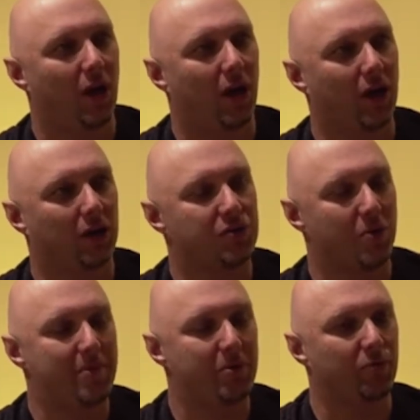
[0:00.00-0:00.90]
because I
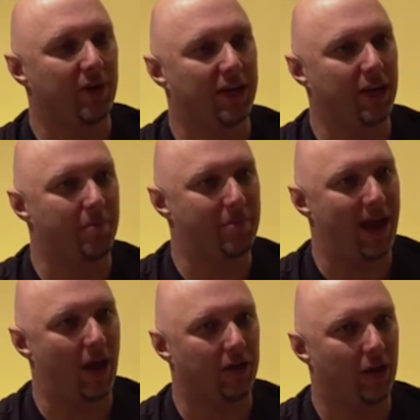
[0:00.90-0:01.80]
remember reading
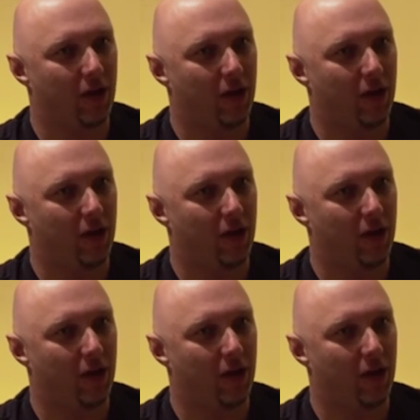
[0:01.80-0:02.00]
about